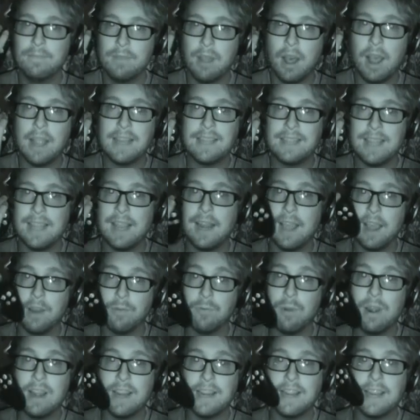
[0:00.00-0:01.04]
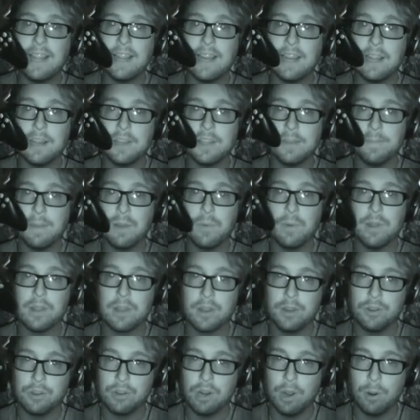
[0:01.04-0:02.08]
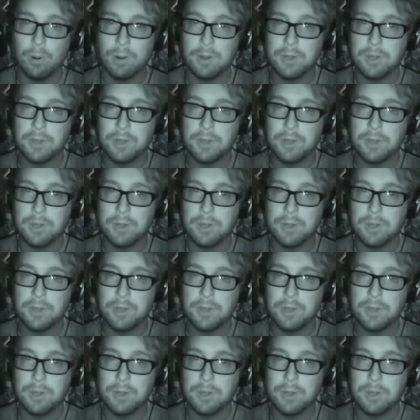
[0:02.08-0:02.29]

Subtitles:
Ideally, I really need it to be with controller